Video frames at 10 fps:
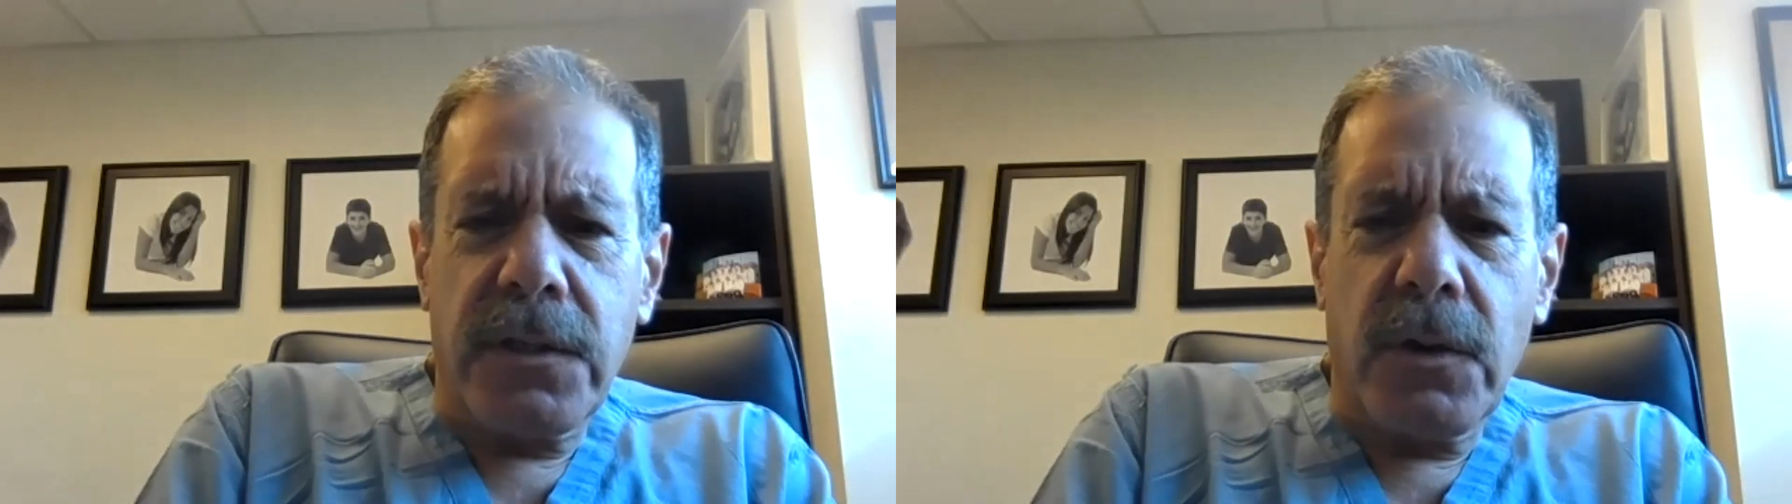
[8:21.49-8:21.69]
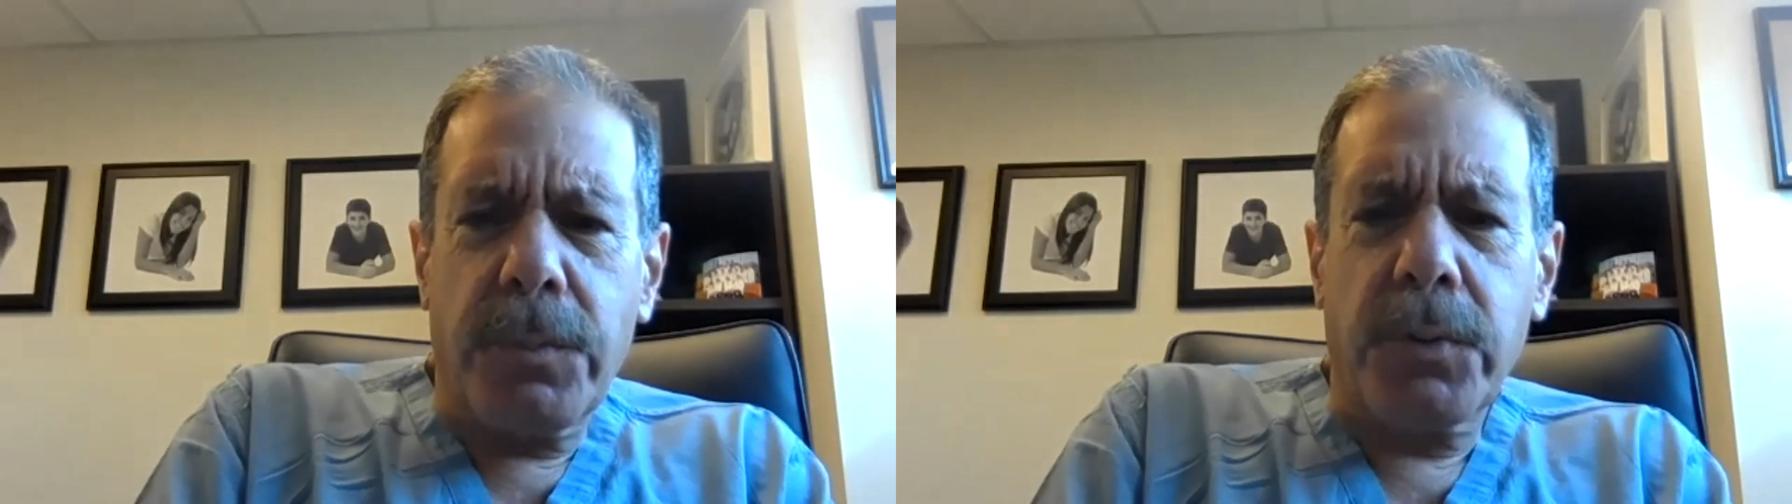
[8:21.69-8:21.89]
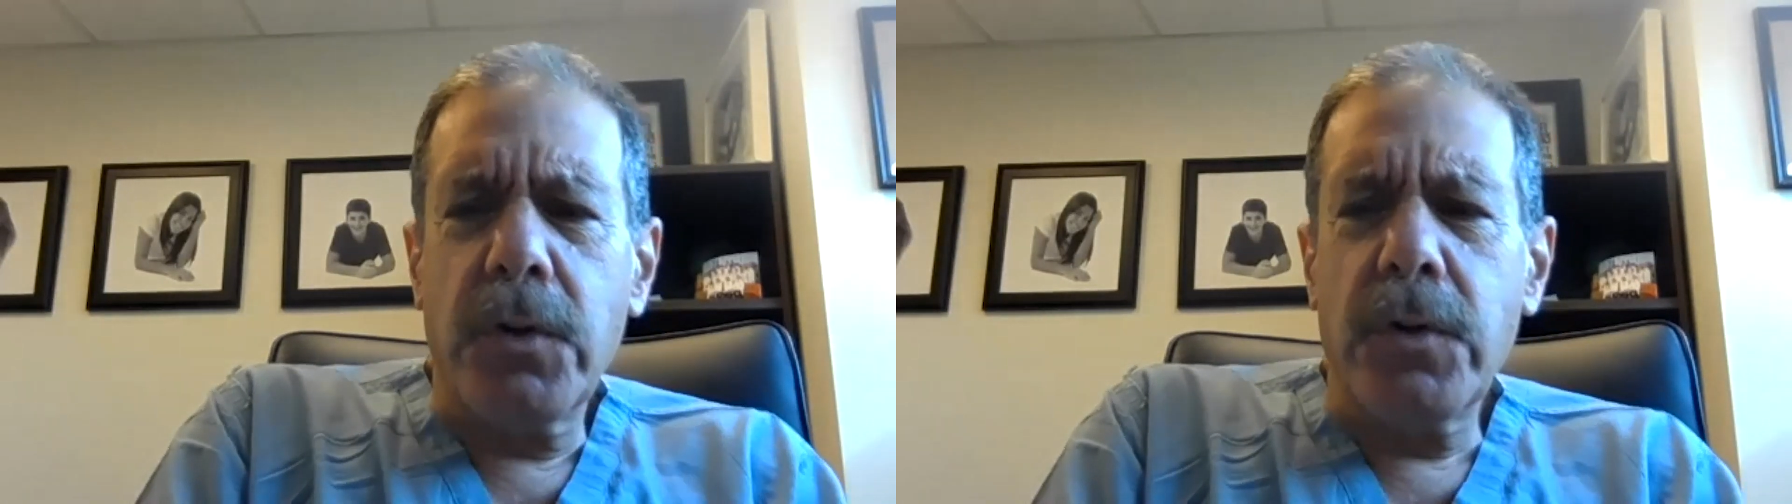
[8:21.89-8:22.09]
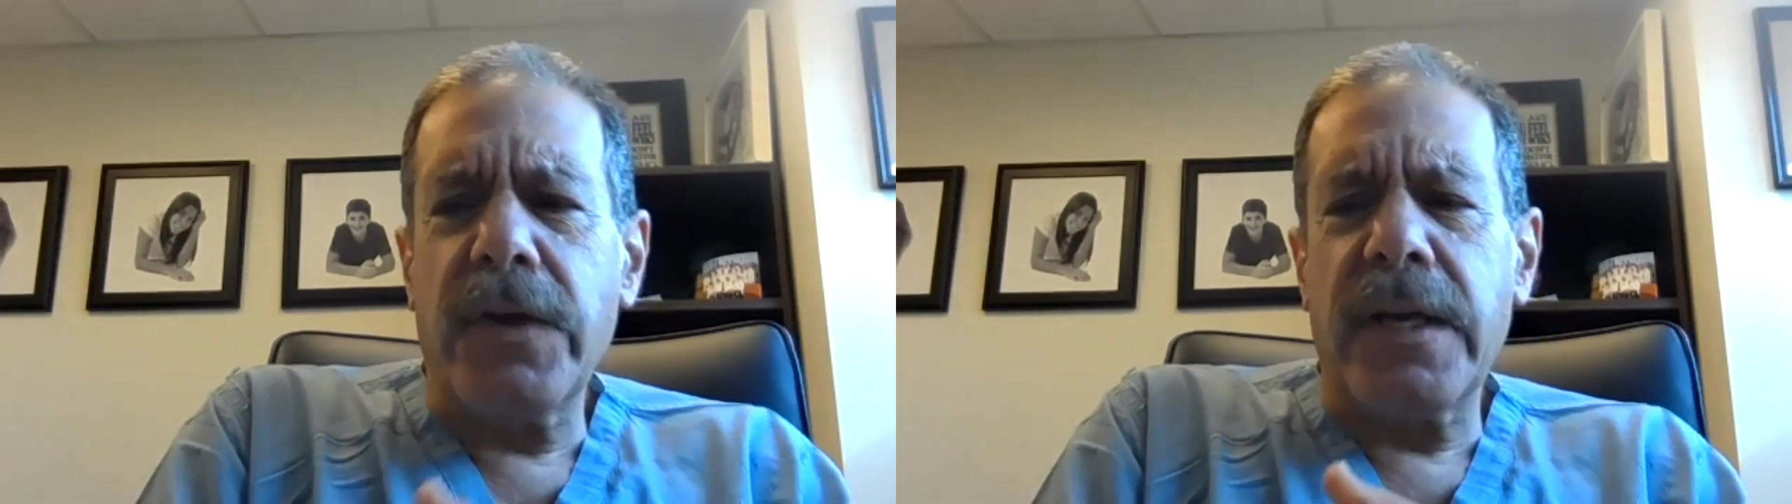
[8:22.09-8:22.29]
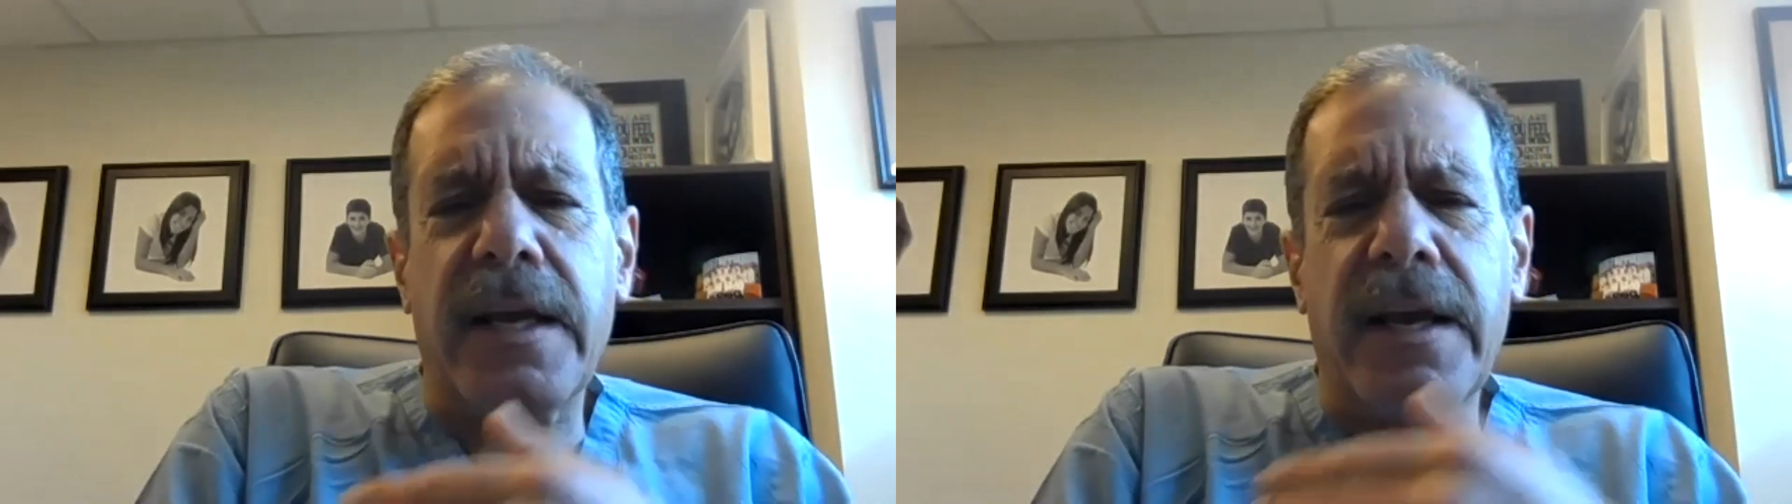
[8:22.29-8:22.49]
So
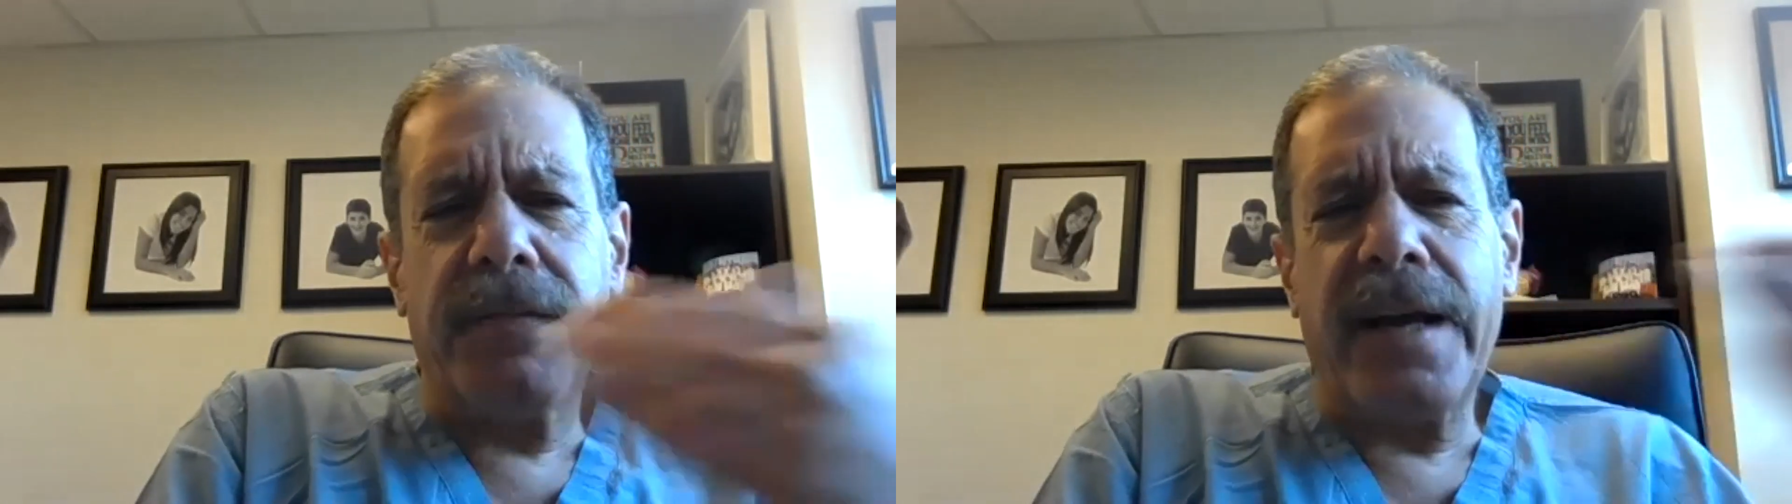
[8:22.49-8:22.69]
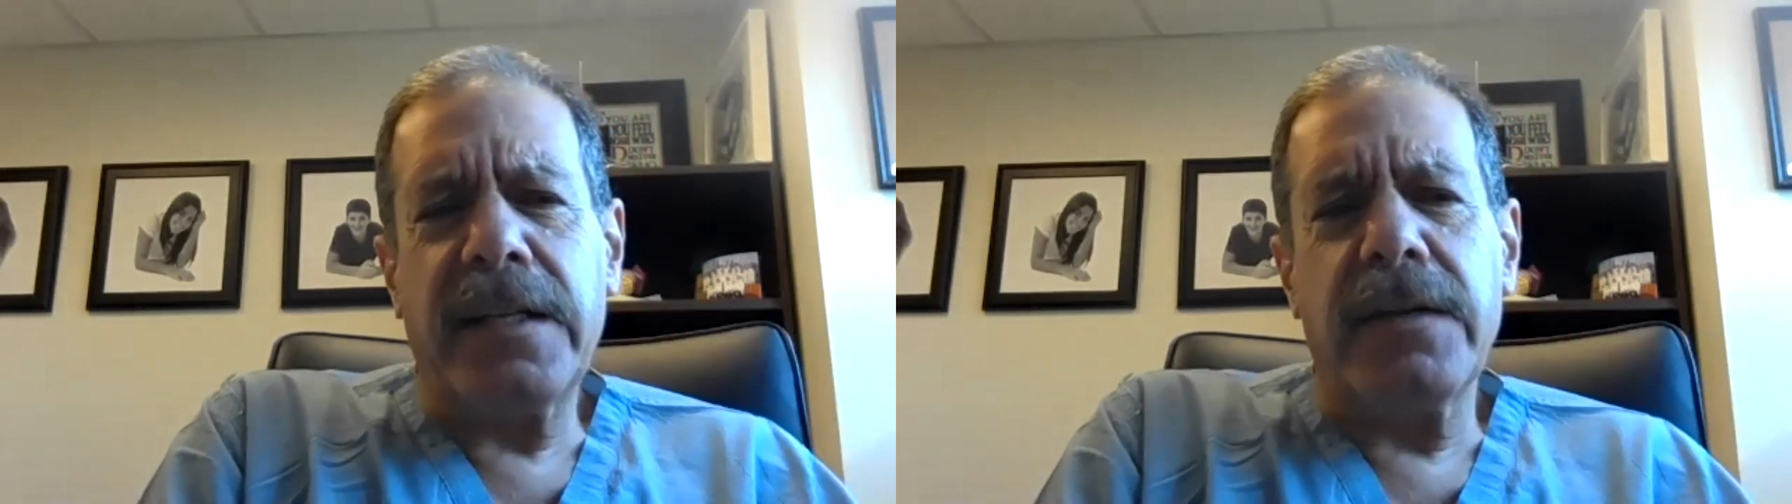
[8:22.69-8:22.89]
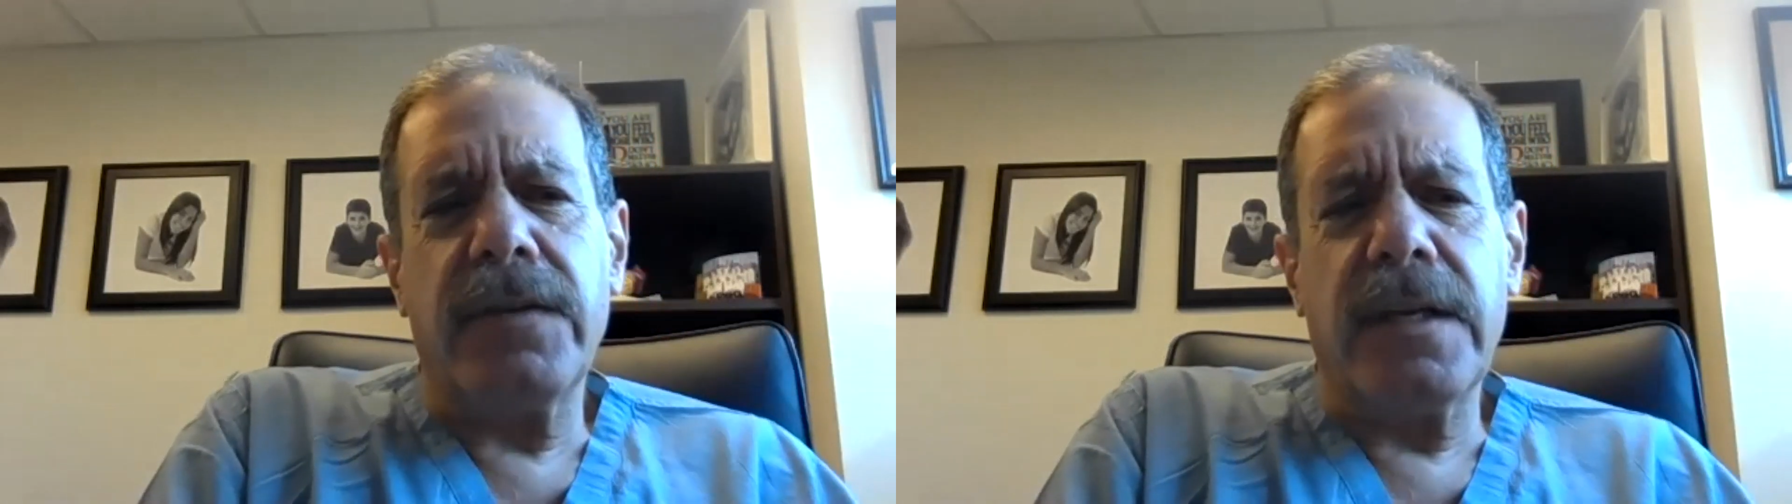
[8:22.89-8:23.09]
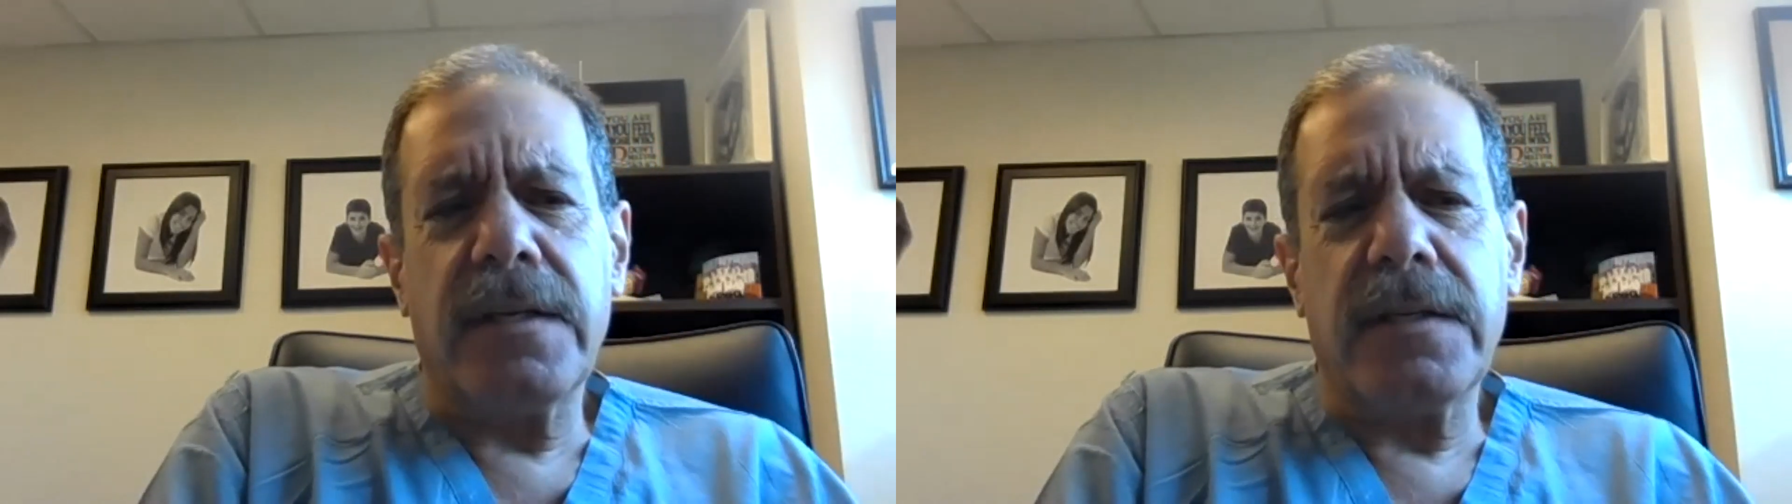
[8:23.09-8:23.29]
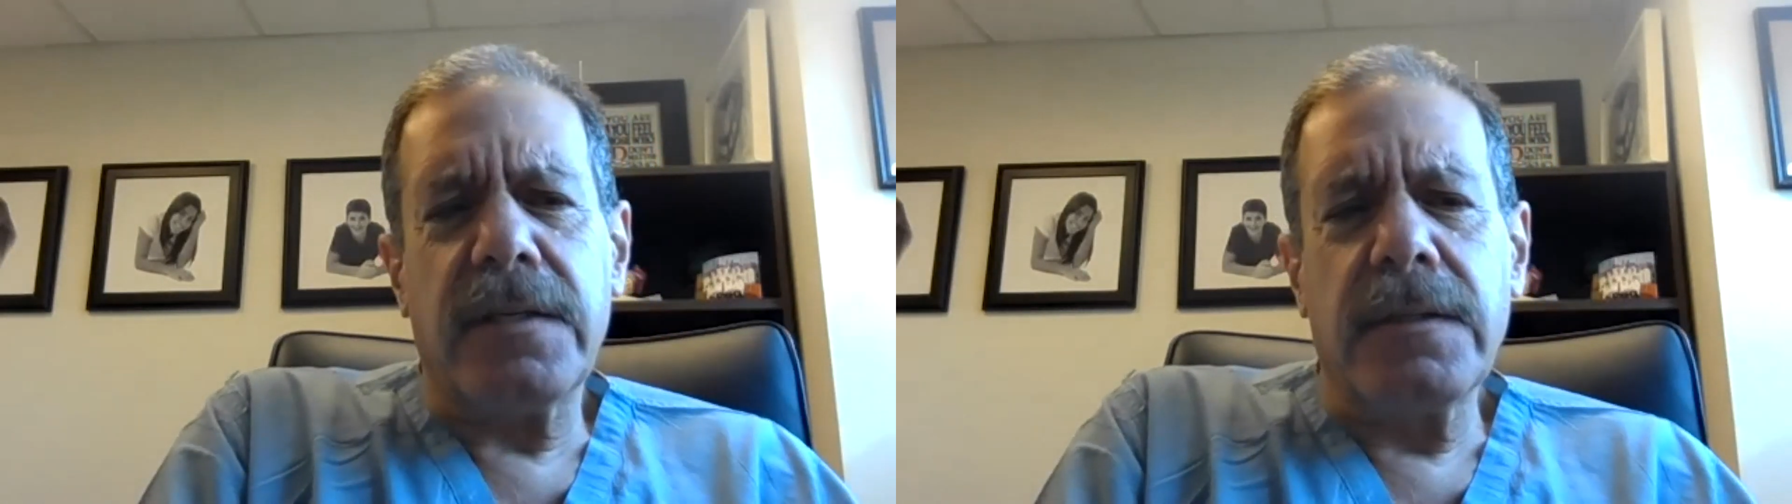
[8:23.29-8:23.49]
proving
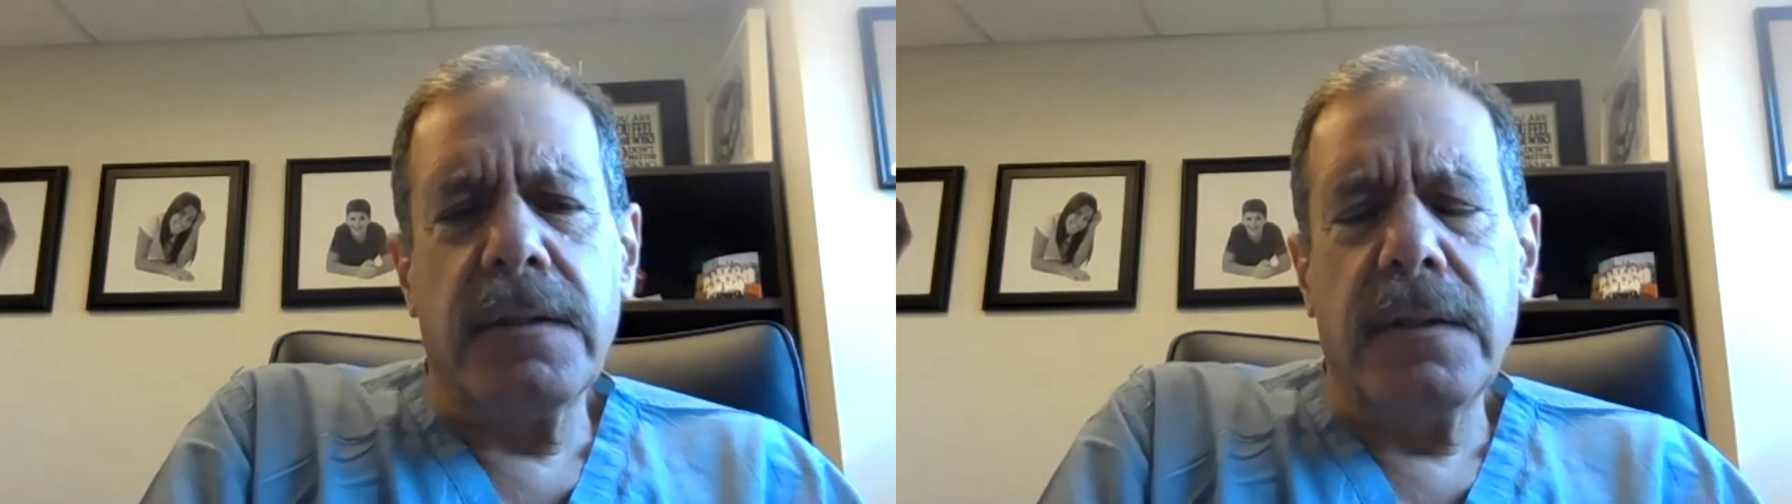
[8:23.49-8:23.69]
effectiveness